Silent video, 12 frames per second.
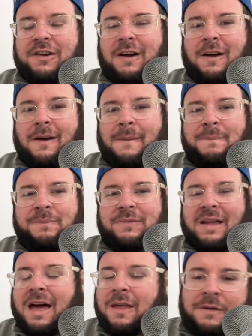
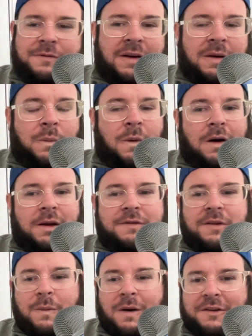Had the fight won.
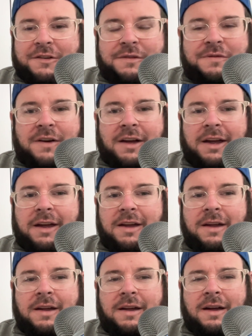If you watch the fight,
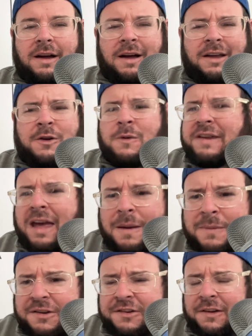no
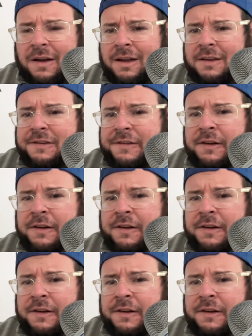damage to us.